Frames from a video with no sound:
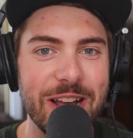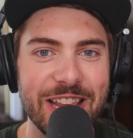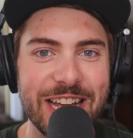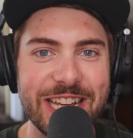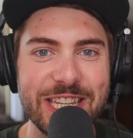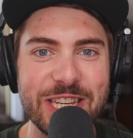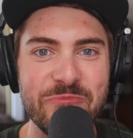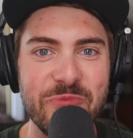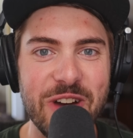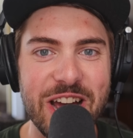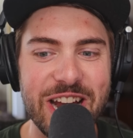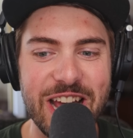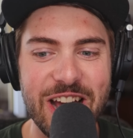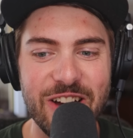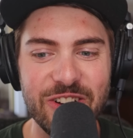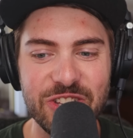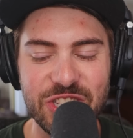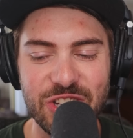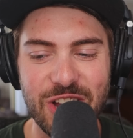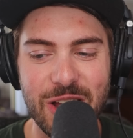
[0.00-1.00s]
my lesson by
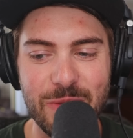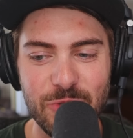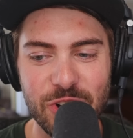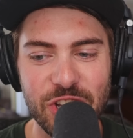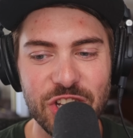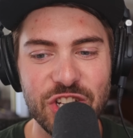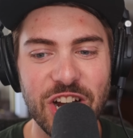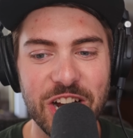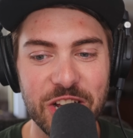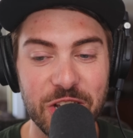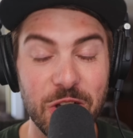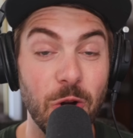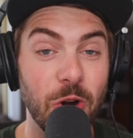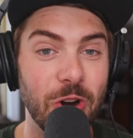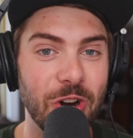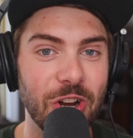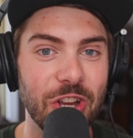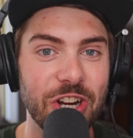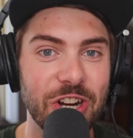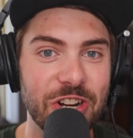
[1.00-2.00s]
now, and so I'm really trying to go
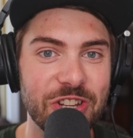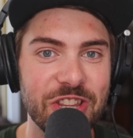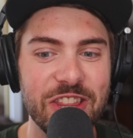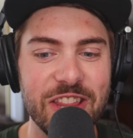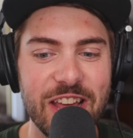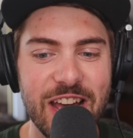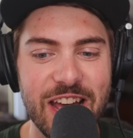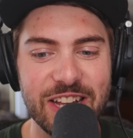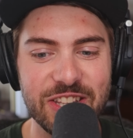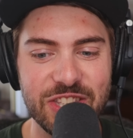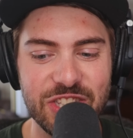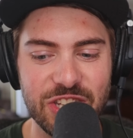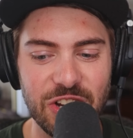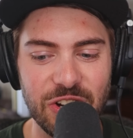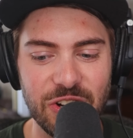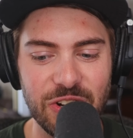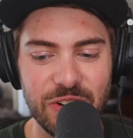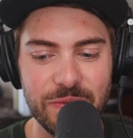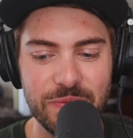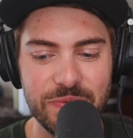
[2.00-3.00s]
earlier than that, and
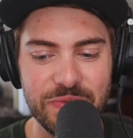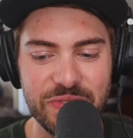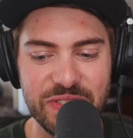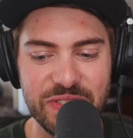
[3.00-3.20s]
so,